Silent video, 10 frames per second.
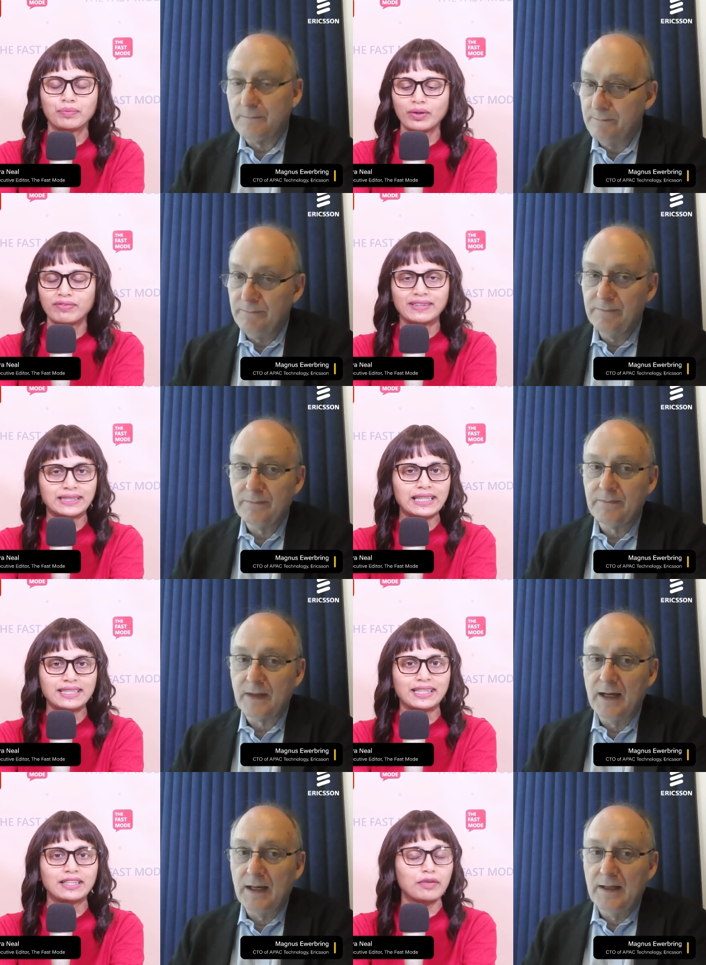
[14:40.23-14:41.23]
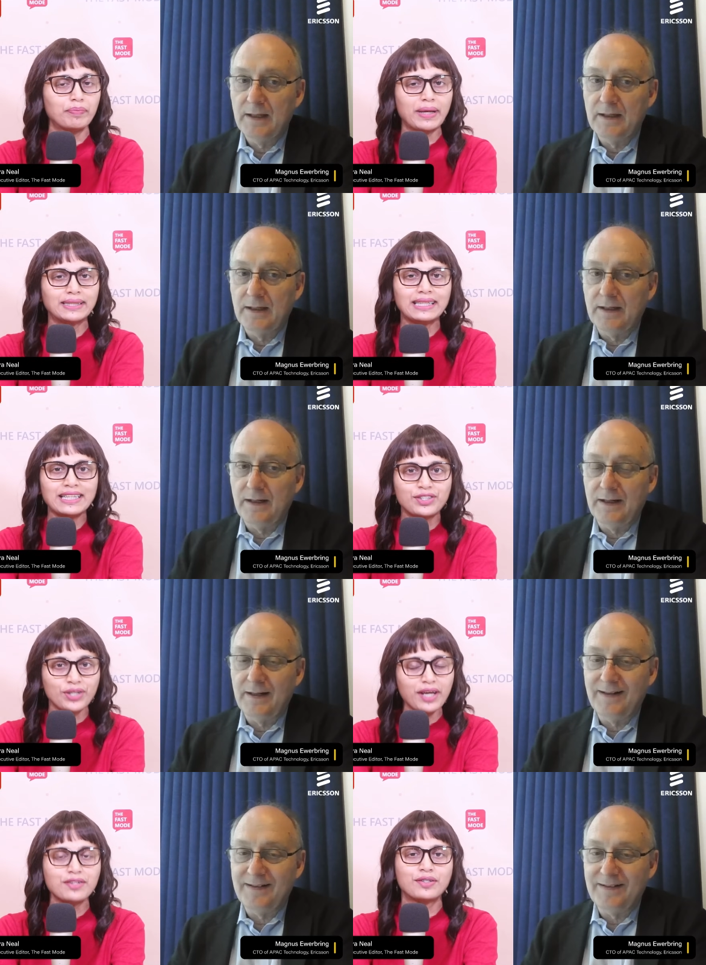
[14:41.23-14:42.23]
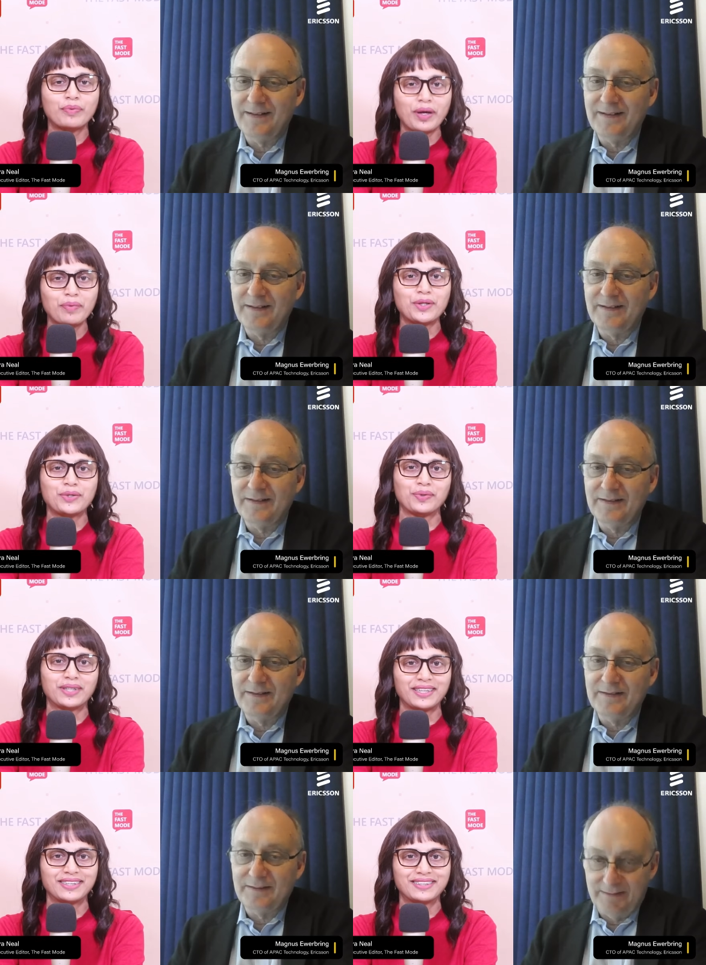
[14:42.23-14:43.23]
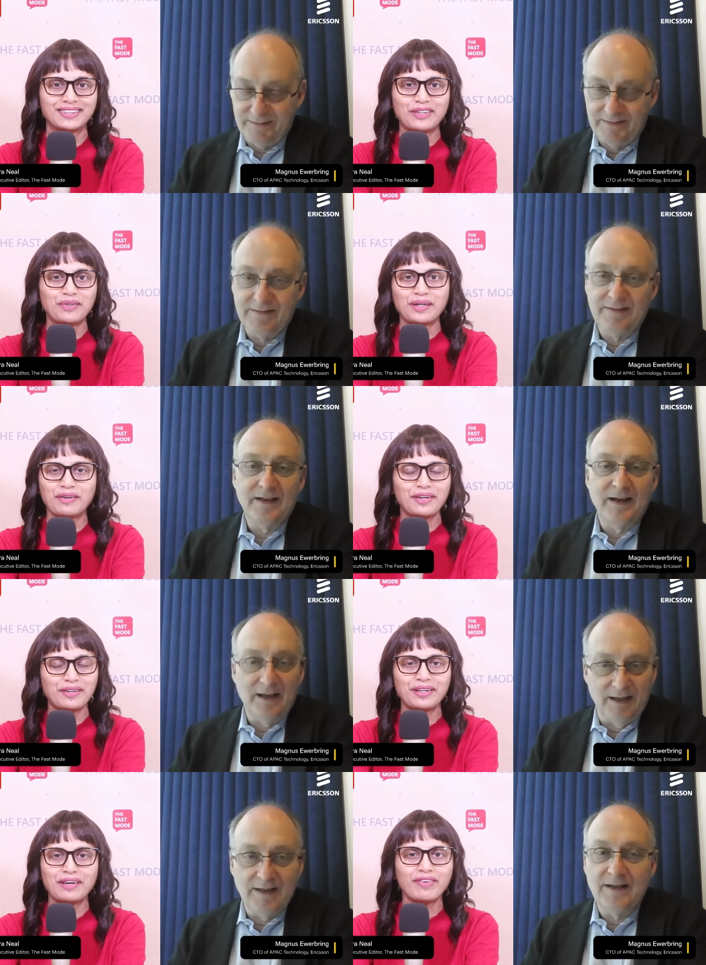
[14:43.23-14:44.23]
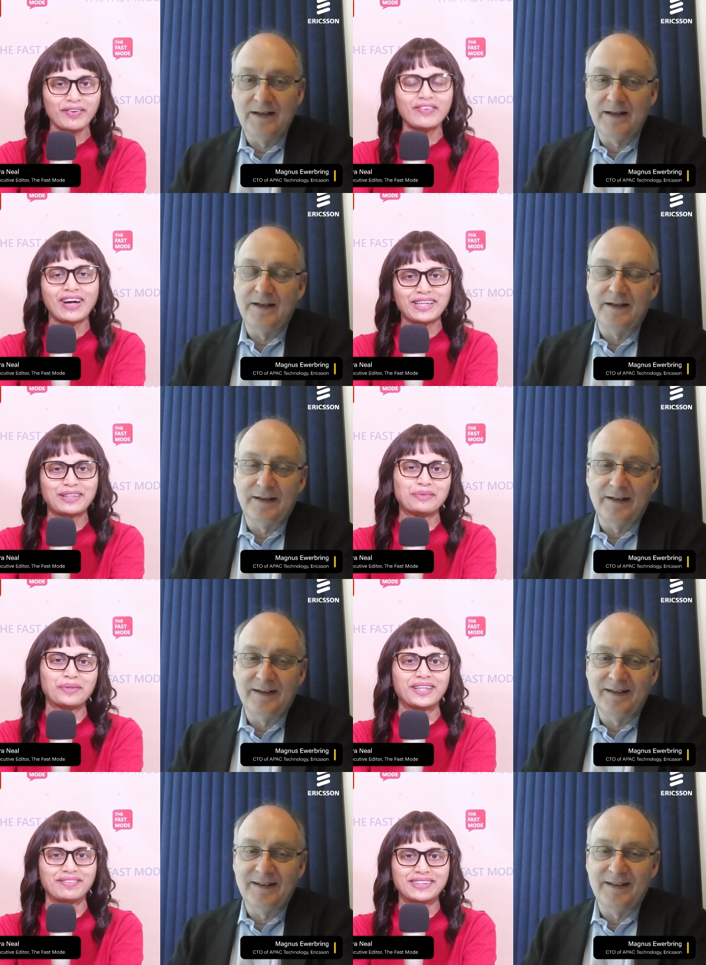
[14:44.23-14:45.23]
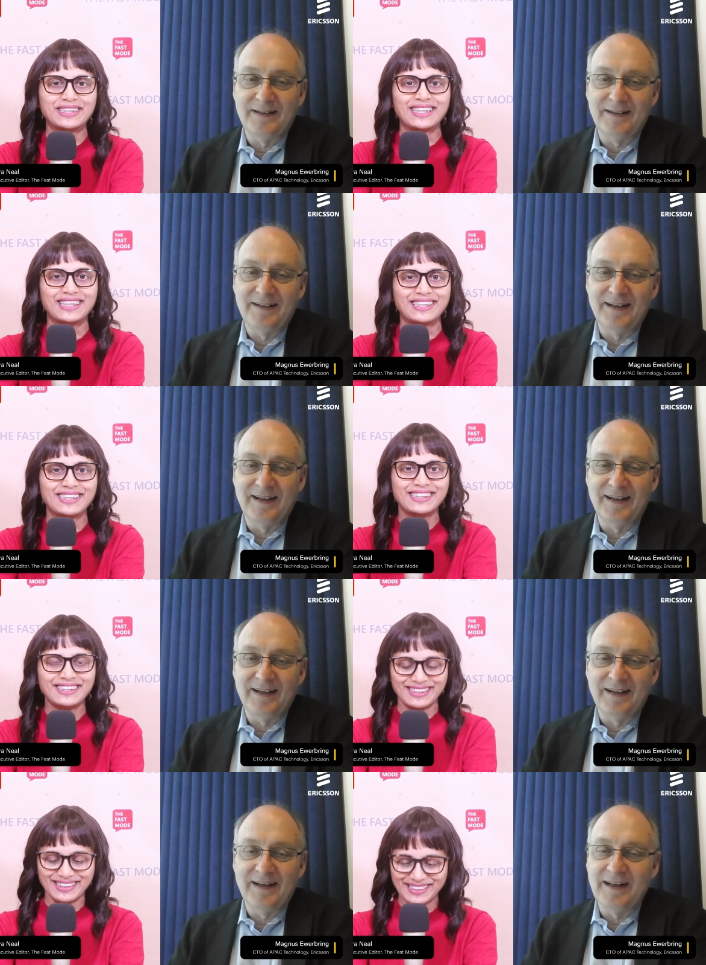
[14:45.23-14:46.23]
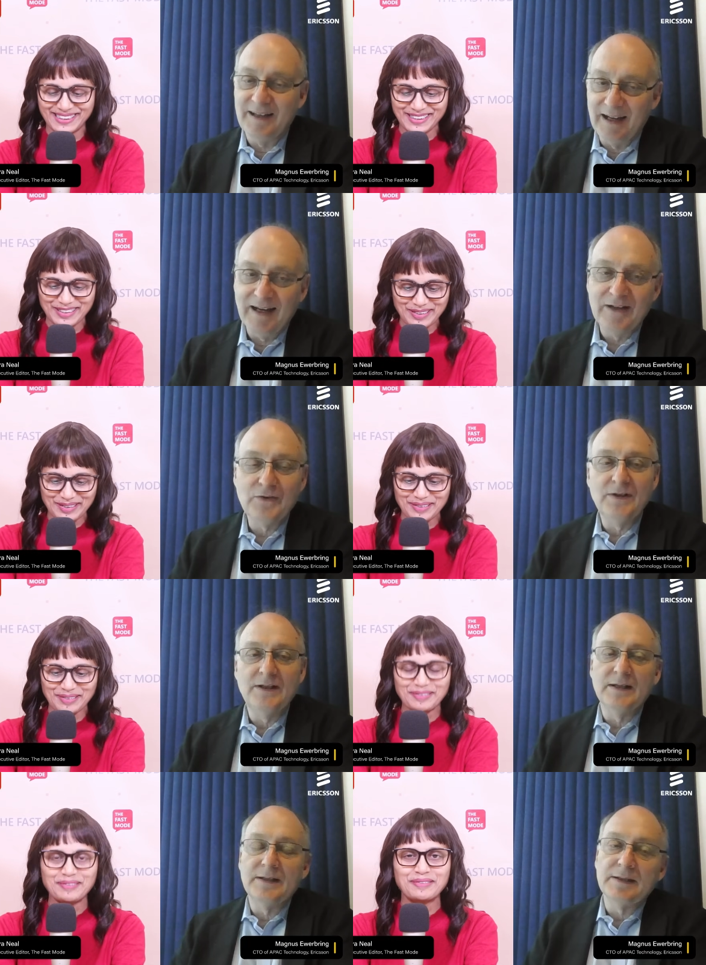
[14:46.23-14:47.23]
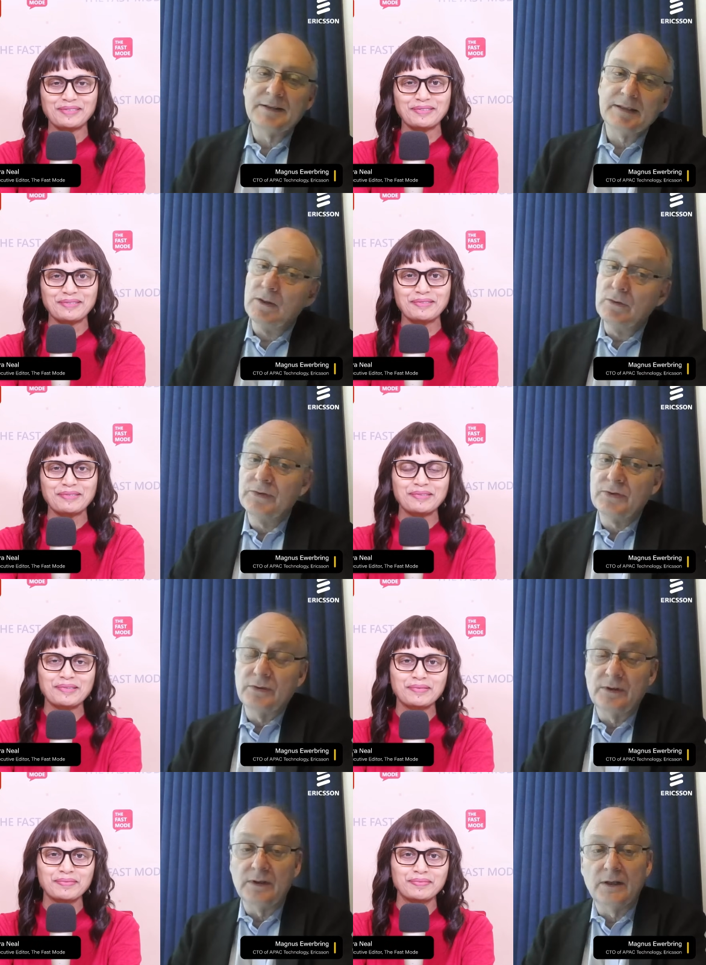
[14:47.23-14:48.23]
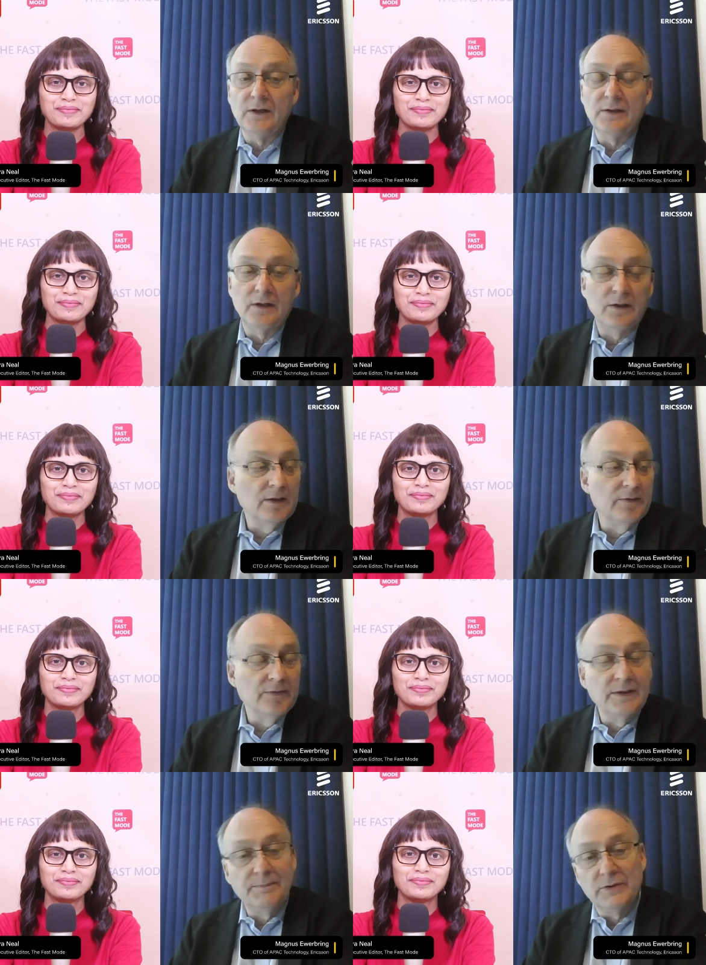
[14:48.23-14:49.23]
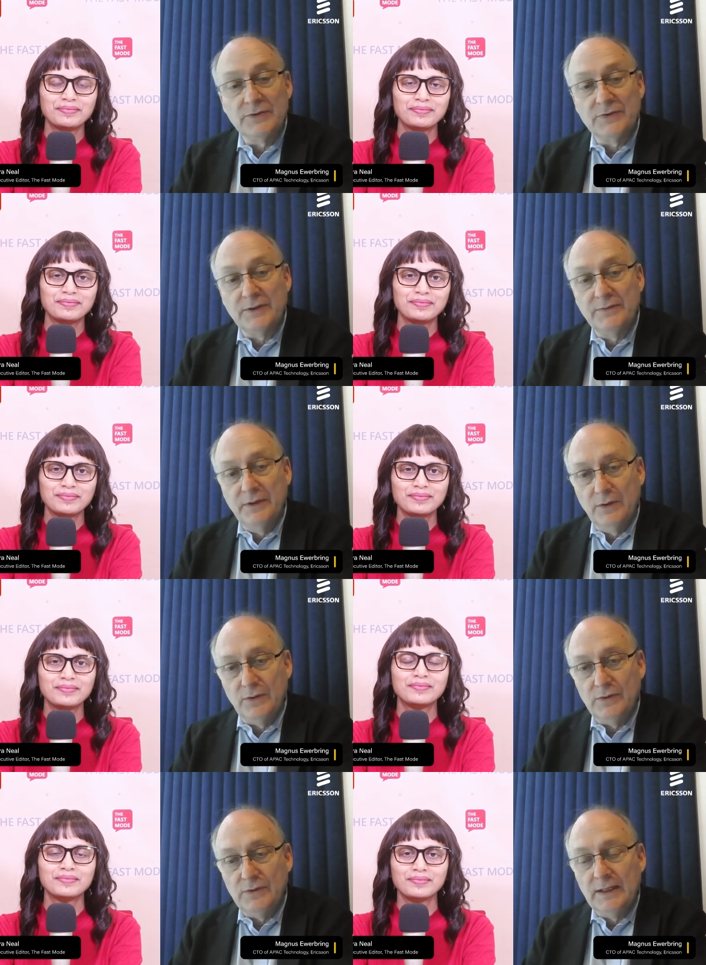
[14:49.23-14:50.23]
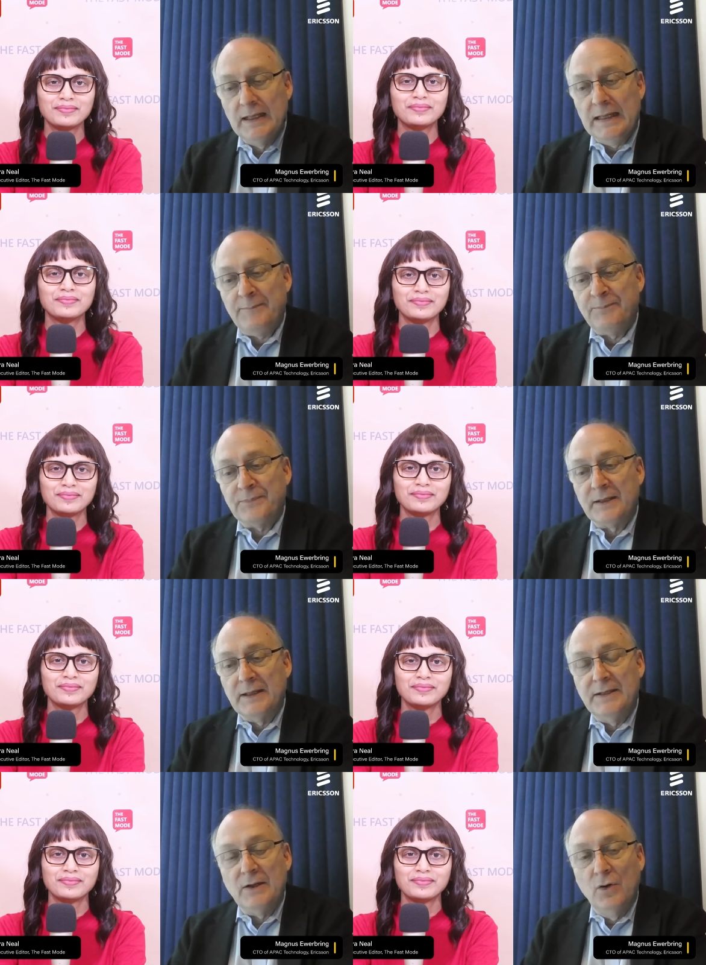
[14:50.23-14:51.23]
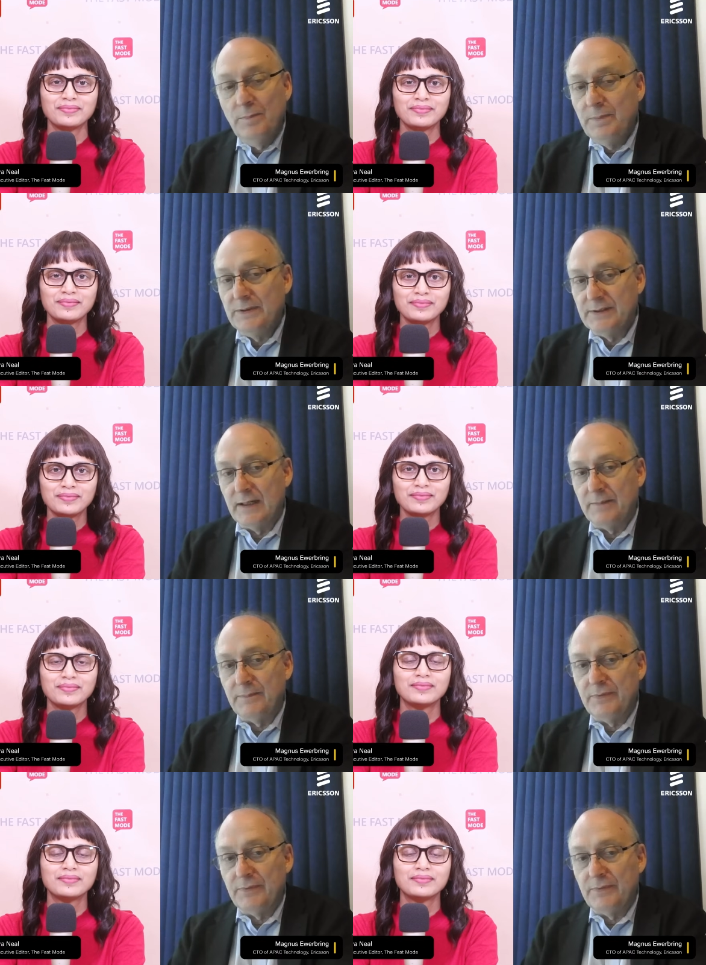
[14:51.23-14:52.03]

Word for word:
Speaker 1: will mm-hmm. facilitate and basically change the way we do things, you know, in, in, in a very radical way, basically.
Speaker 2: I, I agree, and I think also on, on a very positive note, mm-hmm. it opens up,